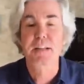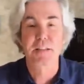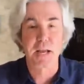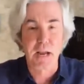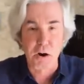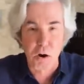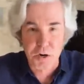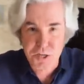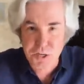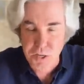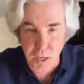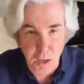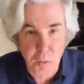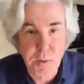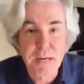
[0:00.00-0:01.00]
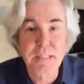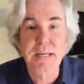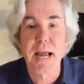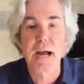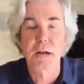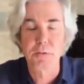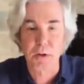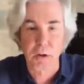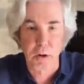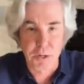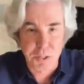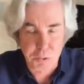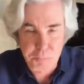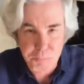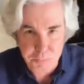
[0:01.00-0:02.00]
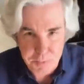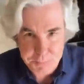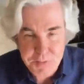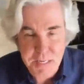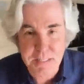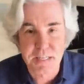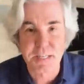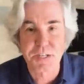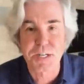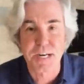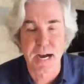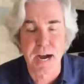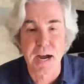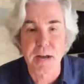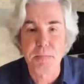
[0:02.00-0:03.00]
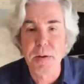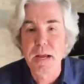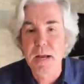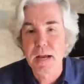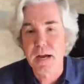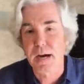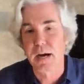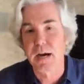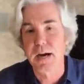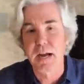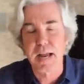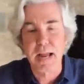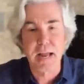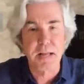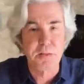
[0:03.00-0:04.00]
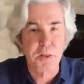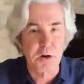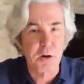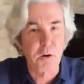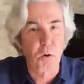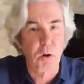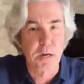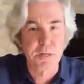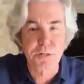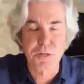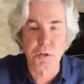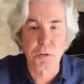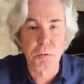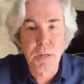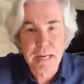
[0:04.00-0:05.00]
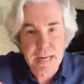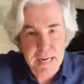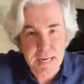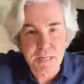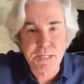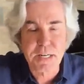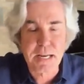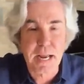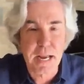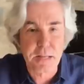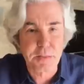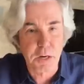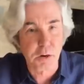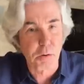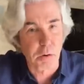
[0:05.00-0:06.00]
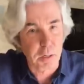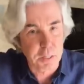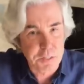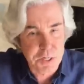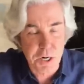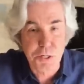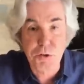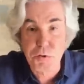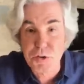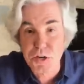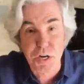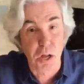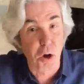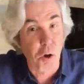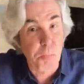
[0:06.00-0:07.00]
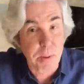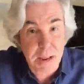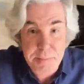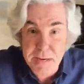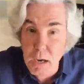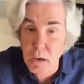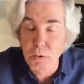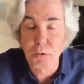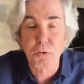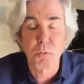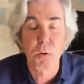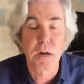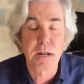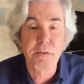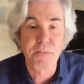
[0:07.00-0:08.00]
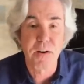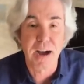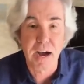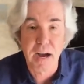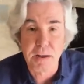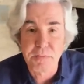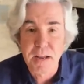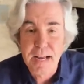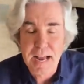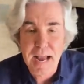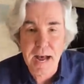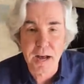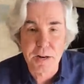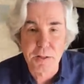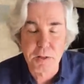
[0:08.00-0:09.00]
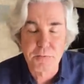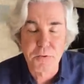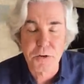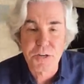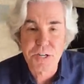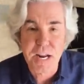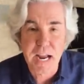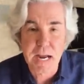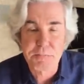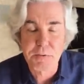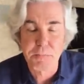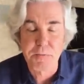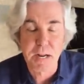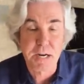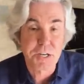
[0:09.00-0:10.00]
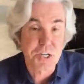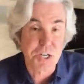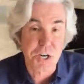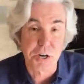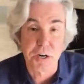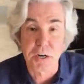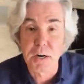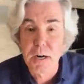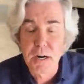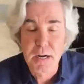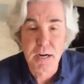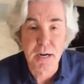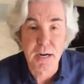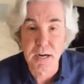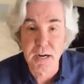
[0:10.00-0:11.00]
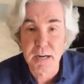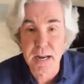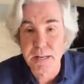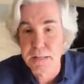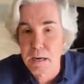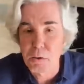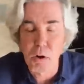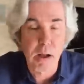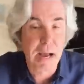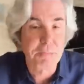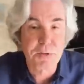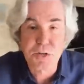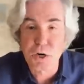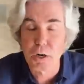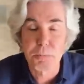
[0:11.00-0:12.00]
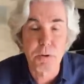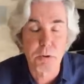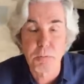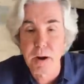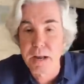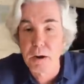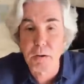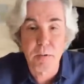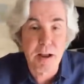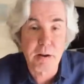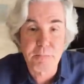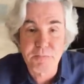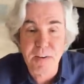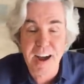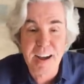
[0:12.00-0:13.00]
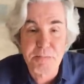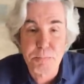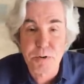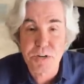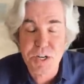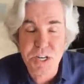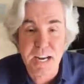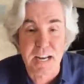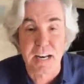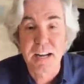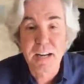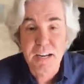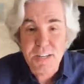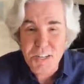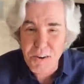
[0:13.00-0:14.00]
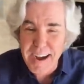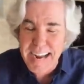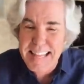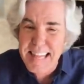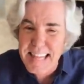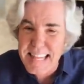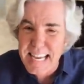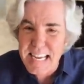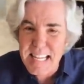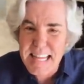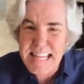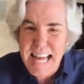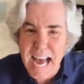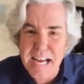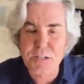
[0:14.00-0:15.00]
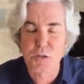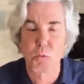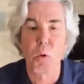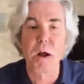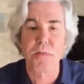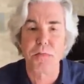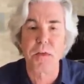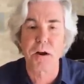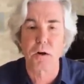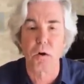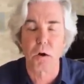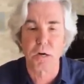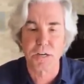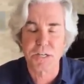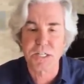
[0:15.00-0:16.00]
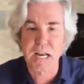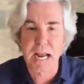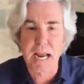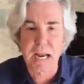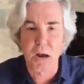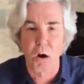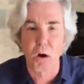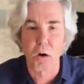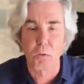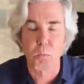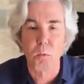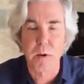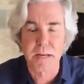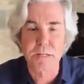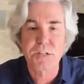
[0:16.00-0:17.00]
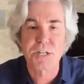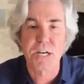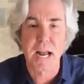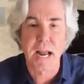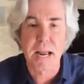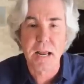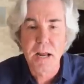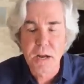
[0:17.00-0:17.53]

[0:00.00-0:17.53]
They are slowing down. They're going to do 50 this time, uh, and they're going to indicate they're going to continue slow, maybe go to 25 out in the first half of next year, uh, and that we'll have a terminal rate around 5%. So I think that's what they're going to say on Wednesday.